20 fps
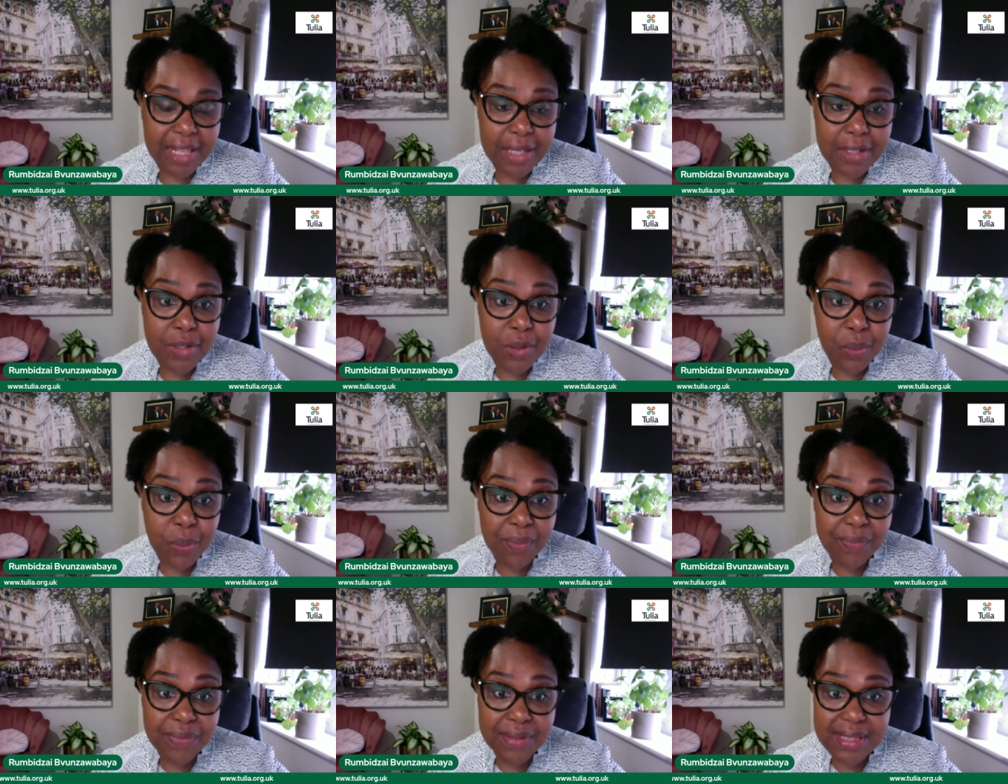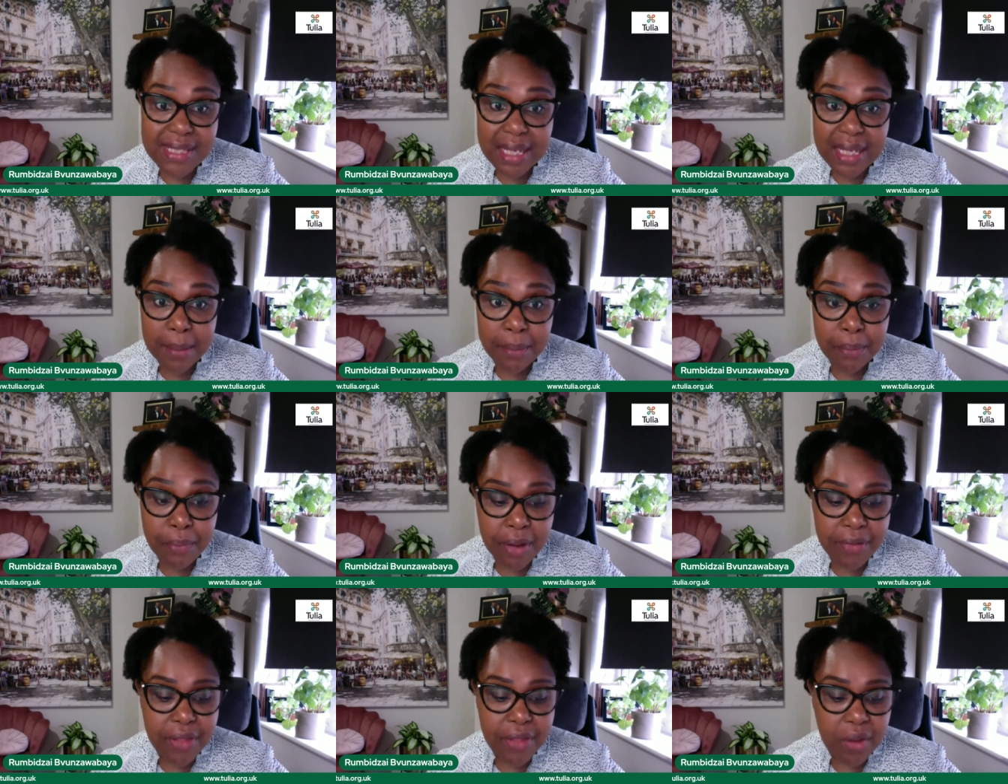we've seen a
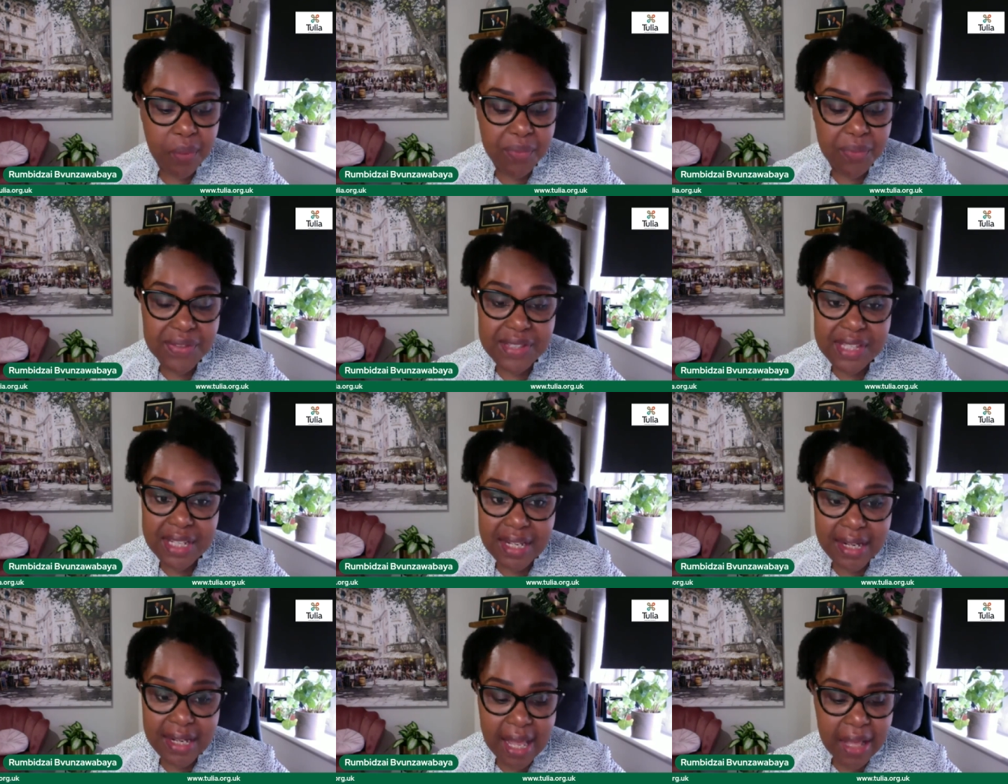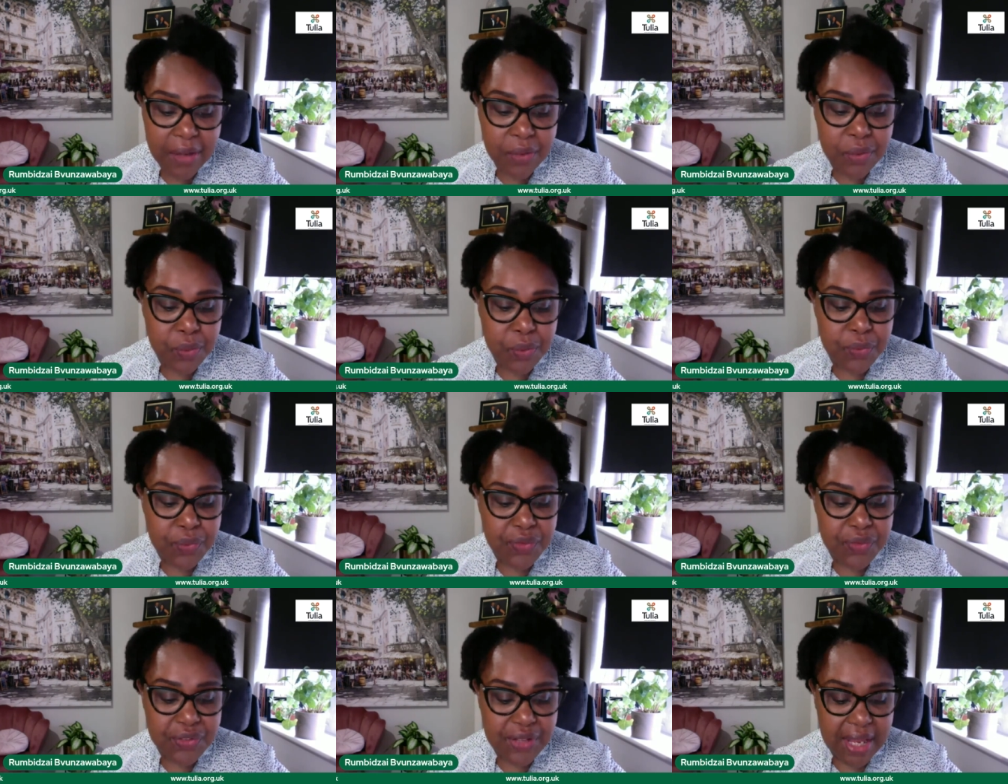brother, we've seen an adult
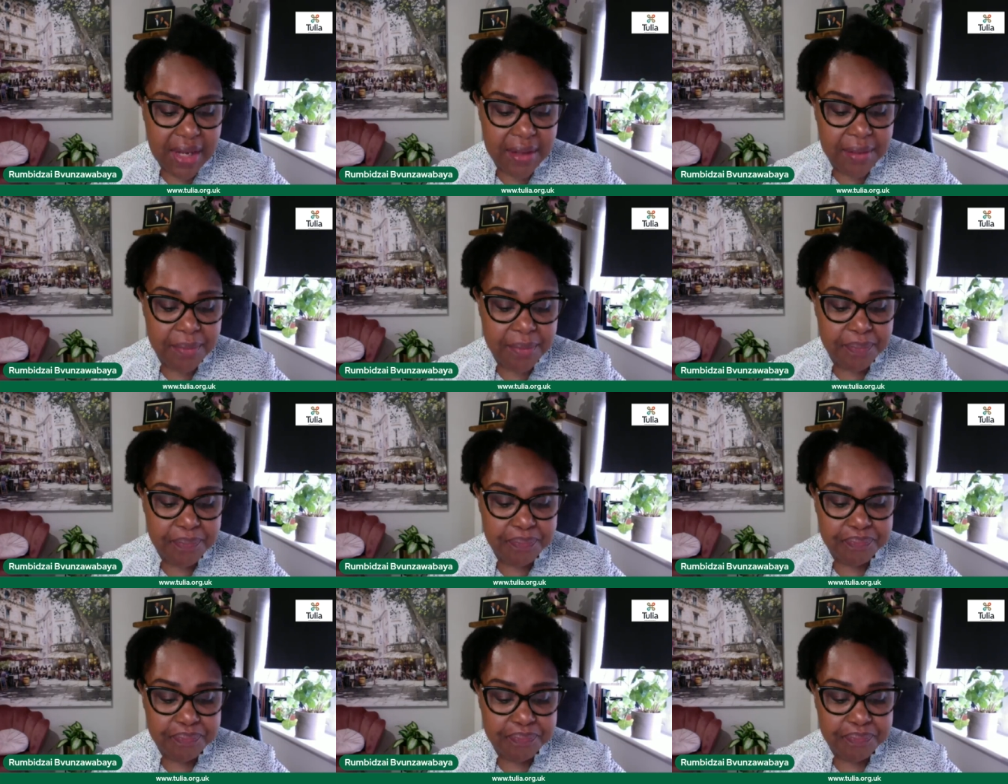son.